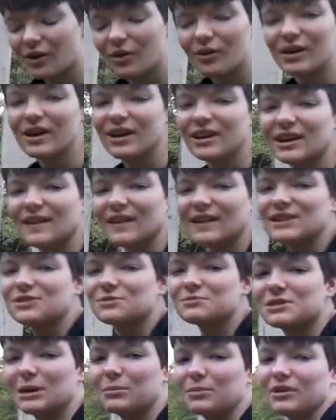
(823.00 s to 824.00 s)
Oh, yeah, that's
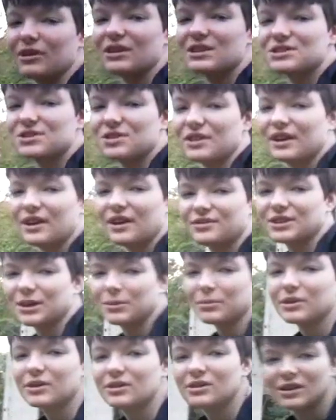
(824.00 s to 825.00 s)
from Tumblr. I stole that off
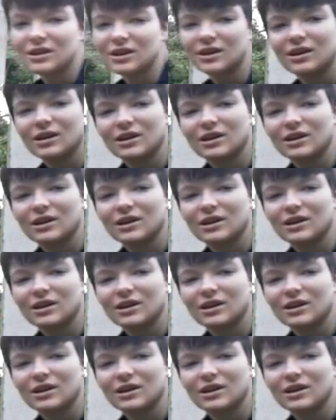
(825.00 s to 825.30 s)
Tumblr.